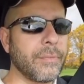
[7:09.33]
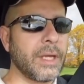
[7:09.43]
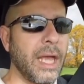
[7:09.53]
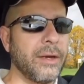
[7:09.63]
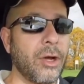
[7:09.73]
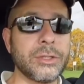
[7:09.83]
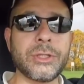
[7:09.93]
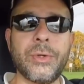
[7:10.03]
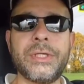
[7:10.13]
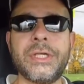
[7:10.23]
And
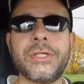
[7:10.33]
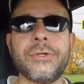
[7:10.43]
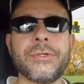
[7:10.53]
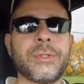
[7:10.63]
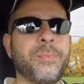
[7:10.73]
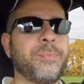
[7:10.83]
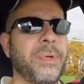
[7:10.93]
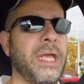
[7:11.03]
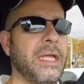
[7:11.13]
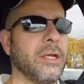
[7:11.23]
also a digital
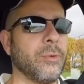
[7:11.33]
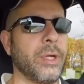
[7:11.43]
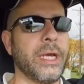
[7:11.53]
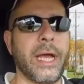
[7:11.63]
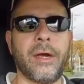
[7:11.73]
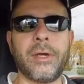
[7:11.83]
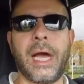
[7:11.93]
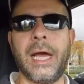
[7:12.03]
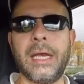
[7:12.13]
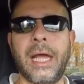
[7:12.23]
speed readout.
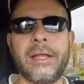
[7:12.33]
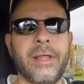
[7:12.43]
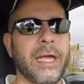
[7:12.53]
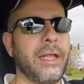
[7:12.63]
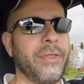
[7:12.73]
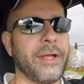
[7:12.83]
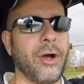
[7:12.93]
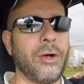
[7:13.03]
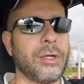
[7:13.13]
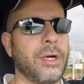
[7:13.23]
I like that. I think
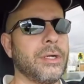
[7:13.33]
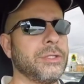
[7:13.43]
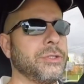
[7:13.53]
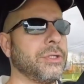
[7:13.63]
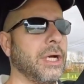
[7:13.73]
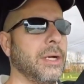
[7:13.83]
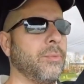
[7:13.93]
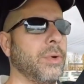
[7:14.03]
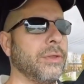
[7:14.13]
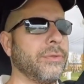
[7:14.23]
all cars should
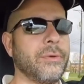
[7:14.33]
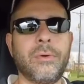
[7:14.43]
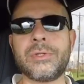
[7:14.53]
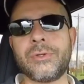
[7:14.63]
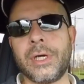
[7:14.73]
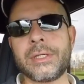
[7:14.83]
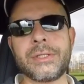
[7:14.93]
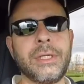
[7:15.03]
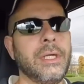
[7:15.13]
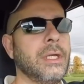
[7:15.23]
come with, or
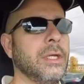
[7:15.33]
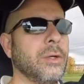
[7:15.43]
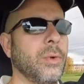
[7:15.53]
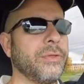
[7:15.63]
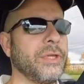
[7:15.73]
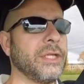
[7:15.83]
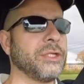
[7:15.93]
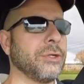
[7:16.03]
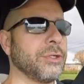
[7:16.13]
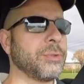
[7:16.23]
trucks, with
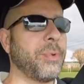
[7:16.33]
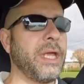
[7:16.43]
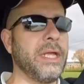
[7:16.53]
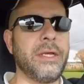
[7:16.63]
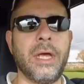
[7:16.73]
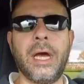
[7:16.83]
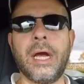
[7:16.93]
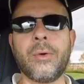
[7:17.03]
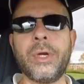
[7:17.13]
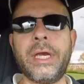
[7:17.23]
digital speed
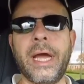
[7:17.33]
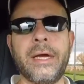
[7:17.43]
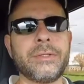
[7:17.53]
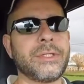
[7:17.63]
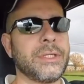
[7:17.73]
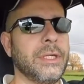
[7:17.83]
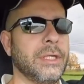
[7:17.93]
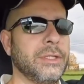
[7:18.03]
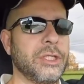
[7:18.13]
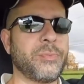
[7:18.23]
readouts.
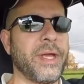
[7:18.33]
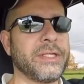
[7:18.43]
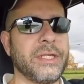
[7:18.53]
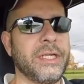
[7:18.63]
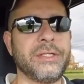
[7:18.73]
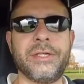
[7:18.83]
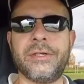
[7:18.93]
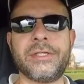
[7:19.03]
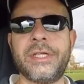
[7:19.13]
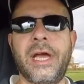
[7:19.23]
Just makes it easier
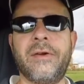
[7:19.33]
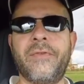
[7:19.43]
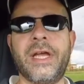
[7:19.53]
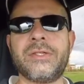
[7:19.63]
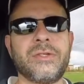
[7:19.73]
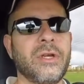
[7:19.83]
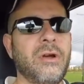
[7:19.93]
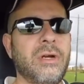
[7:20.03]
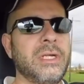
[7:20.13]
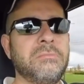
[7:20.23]
to see how fast you're
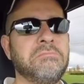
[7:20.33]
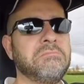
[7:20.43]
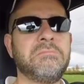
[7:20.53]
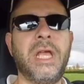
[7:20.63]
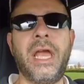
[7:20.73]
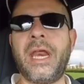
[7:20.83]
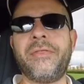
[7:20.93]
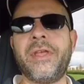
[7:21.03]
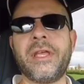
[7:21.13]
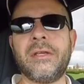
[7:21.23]
going. And I
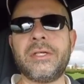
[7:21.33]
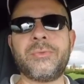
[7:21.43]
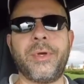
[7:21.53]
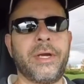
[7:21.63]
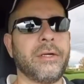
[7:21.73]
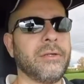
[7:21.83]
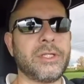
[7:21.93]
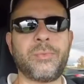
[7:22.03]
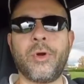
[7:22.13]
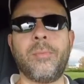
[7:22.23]
think it looks better. It
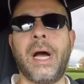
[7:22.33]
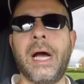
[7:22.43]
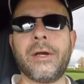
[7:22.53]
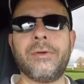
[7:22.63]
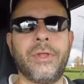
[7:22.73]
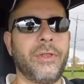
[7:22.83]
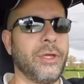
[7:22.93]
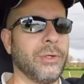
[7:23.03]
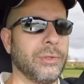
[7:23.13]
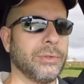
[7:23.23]
looks more modern than the
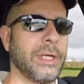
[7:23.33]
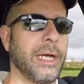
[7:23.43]
old